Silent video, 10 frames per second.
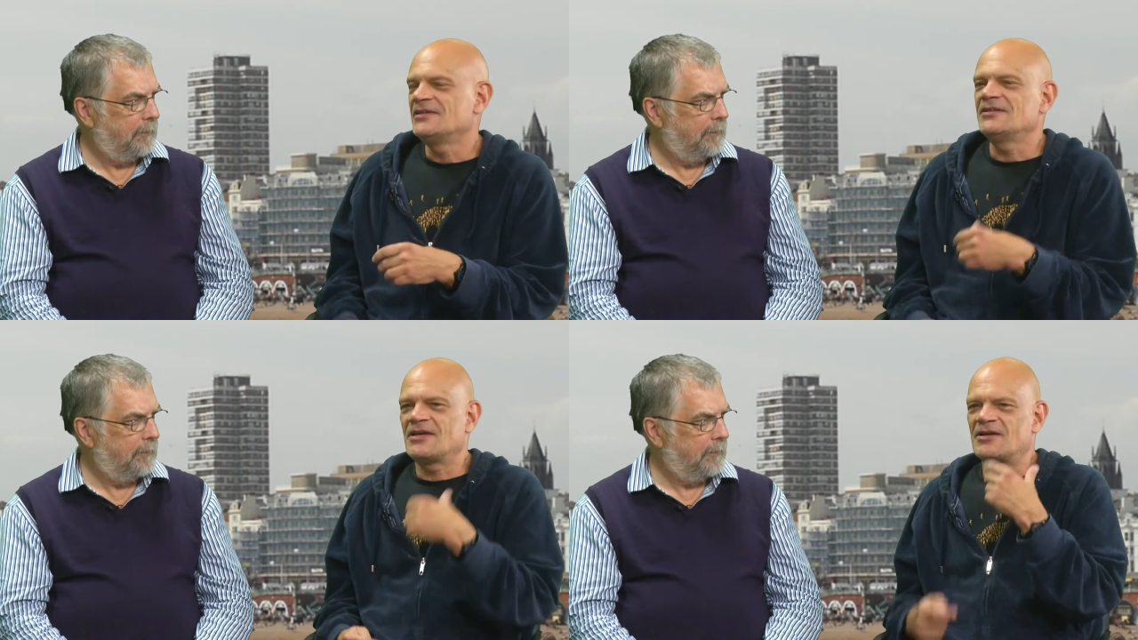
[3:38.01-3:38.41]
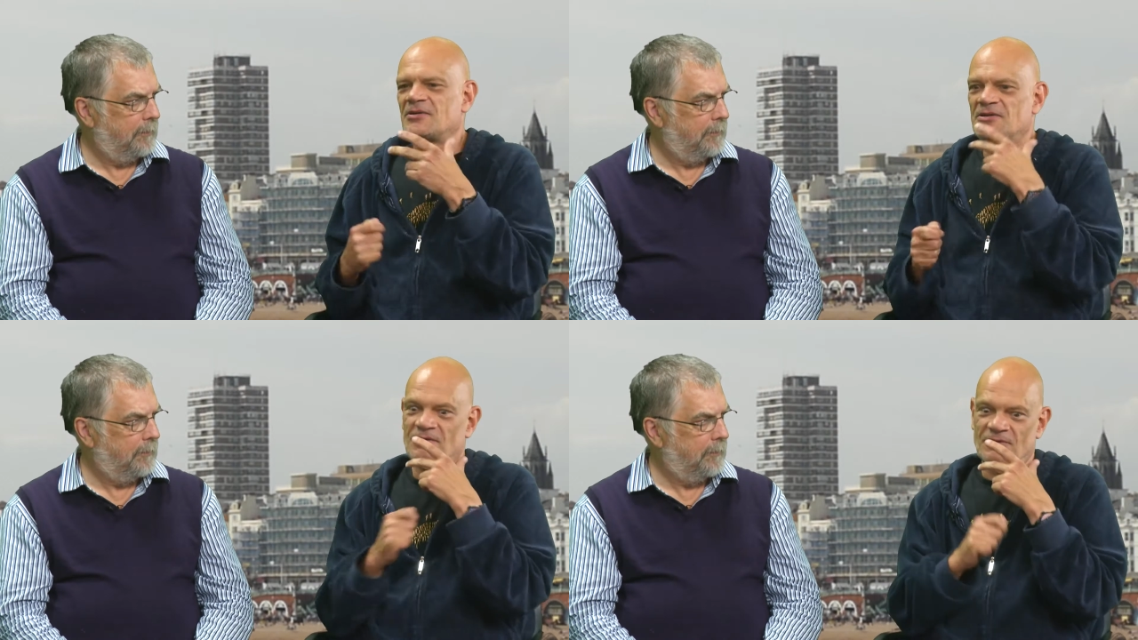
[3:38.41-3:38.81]
Speaker 1: and I
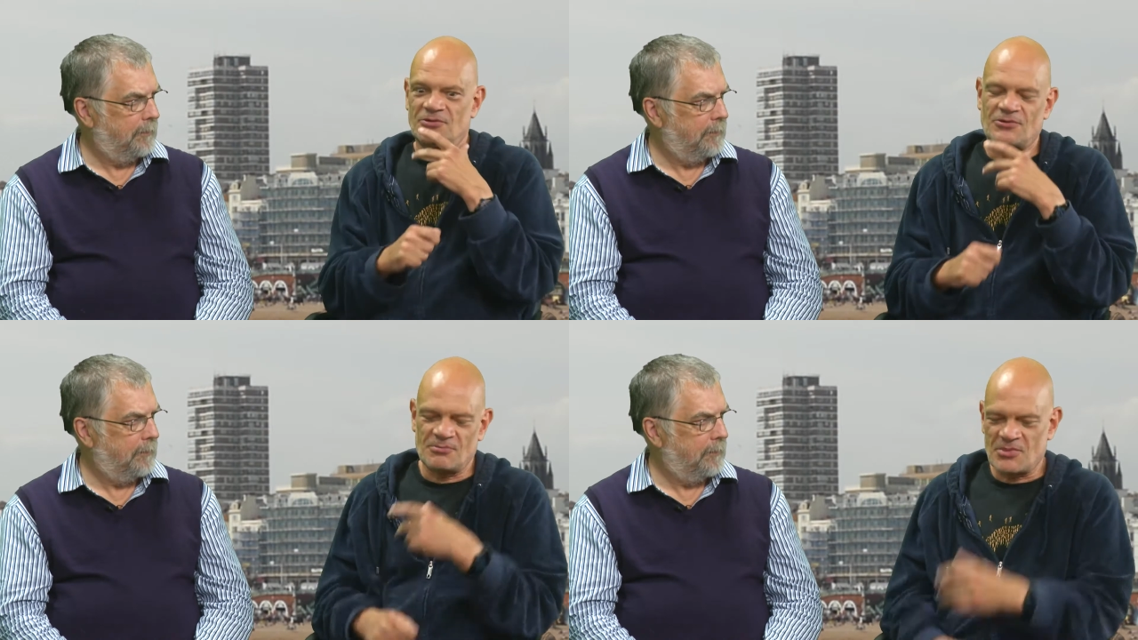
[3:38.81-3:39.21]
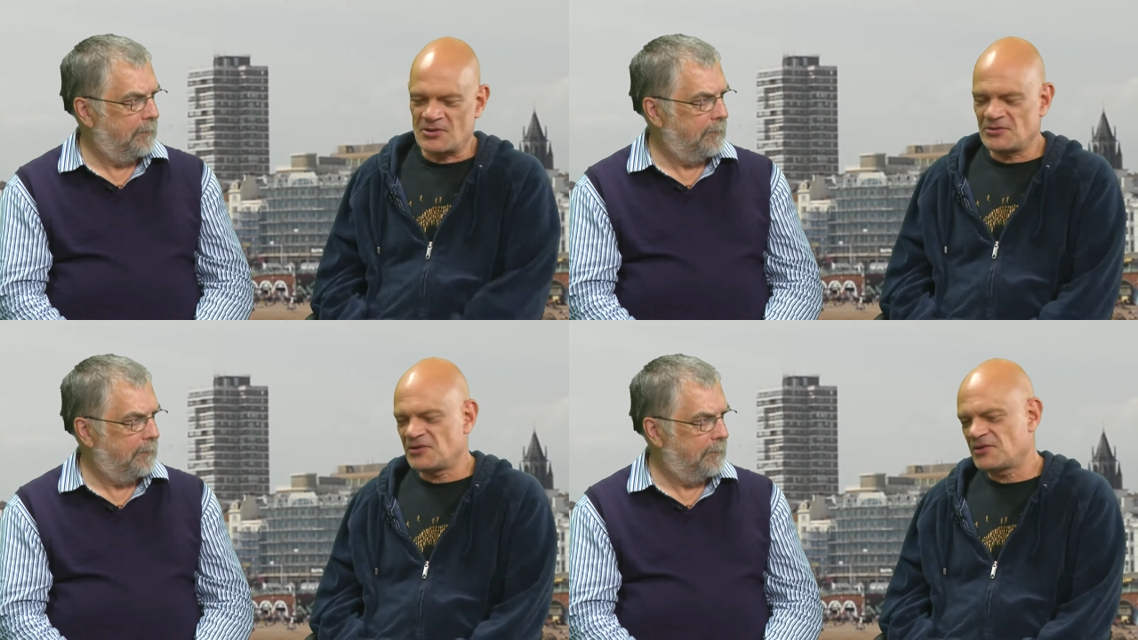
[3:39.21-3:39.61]
did all the
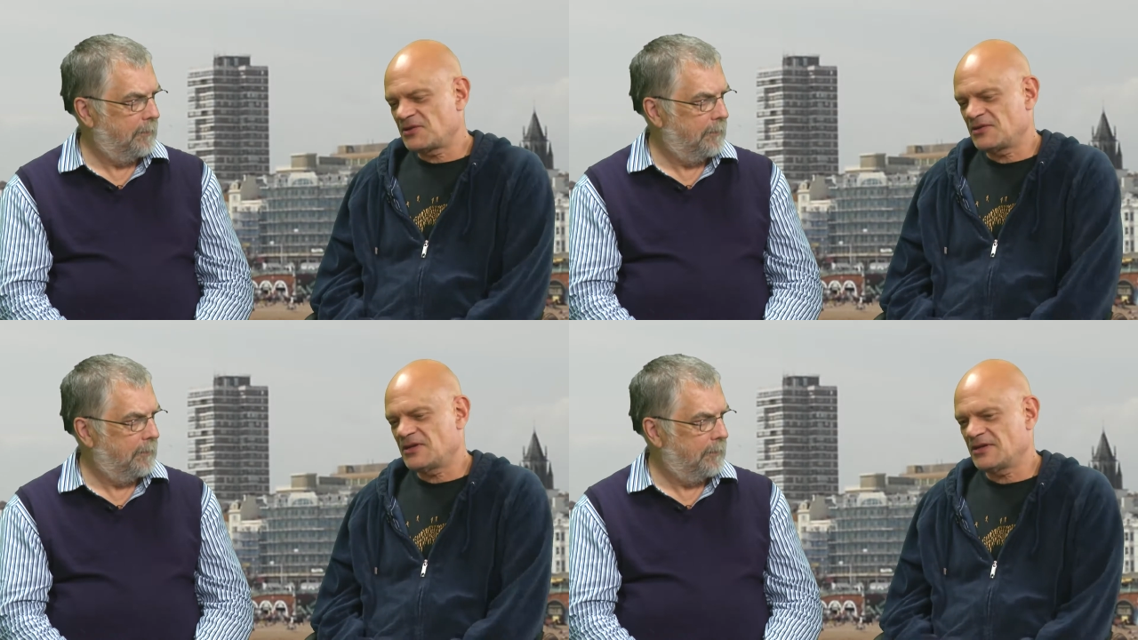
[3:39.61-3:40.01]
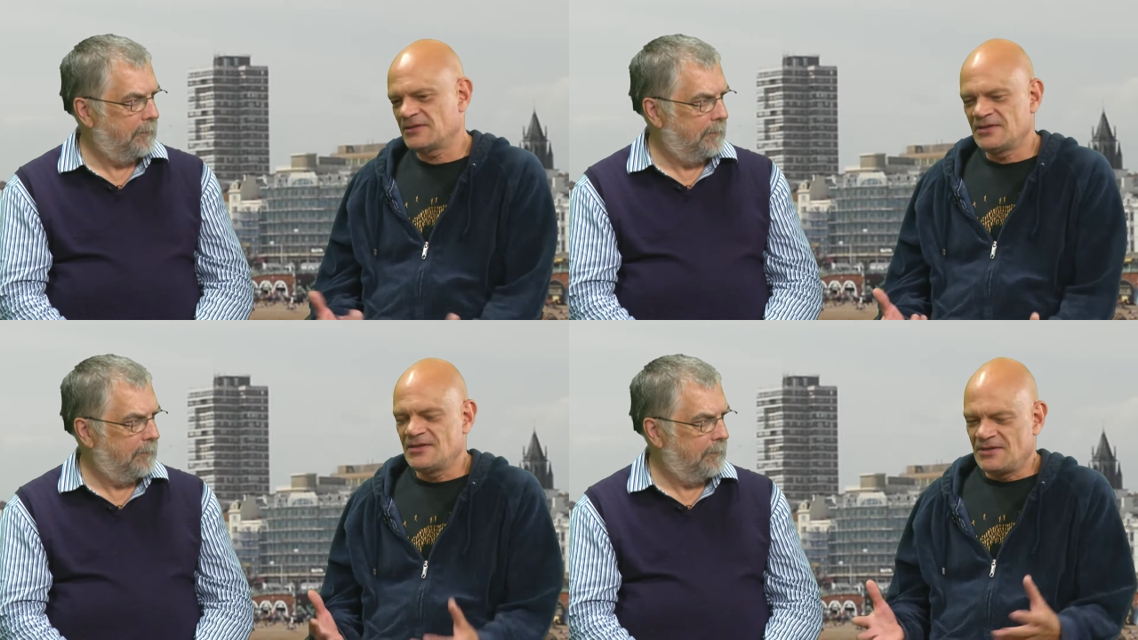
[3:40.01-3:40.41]
trombones, and uh,
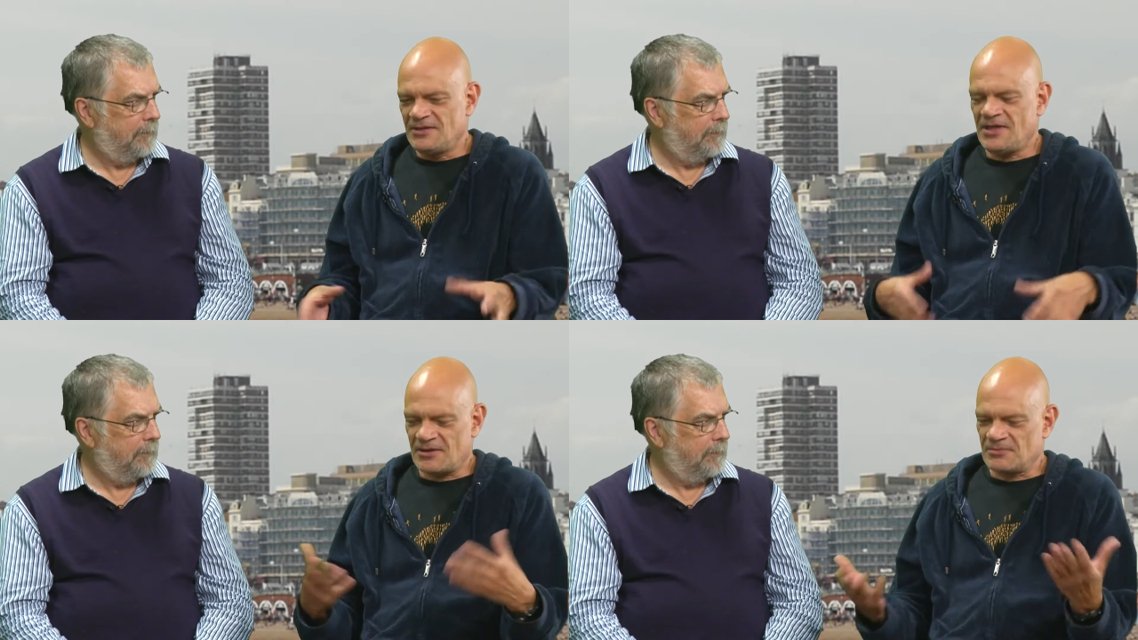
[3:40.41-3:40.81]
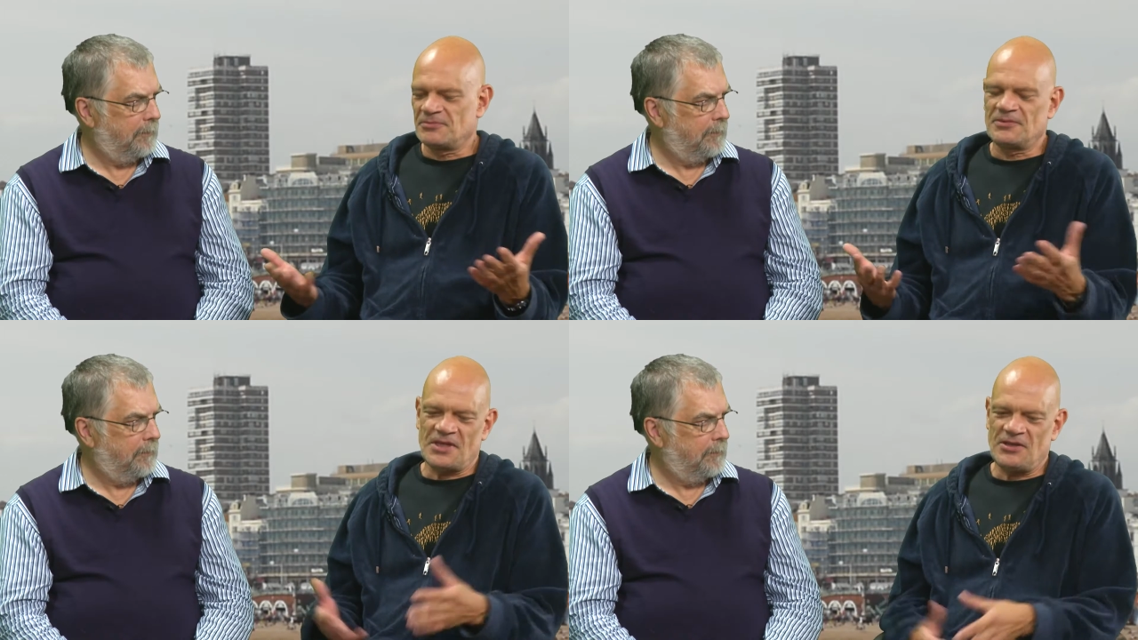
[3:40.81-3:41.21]
yeah,
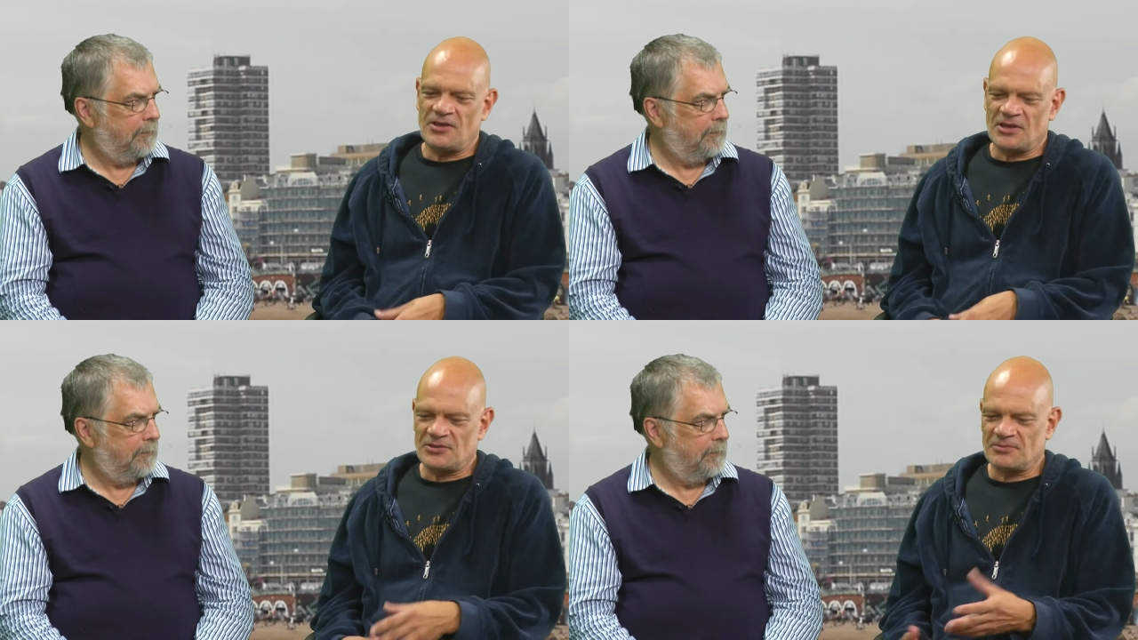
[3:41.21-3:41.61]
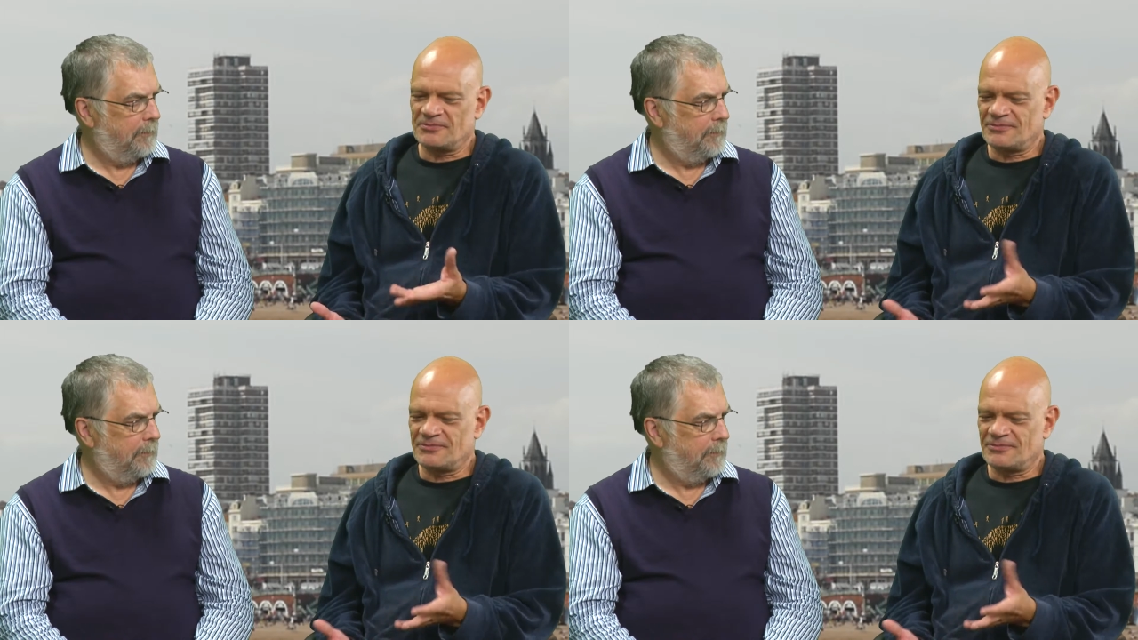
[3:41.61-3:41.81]
then you get some